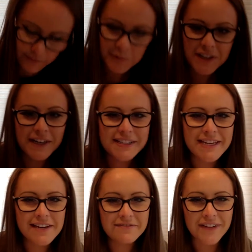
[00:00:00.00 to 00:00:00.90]
What did I
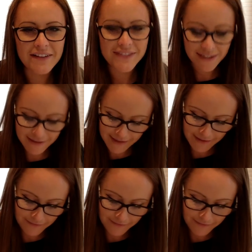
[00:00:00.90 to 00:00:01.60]
say? 5/6?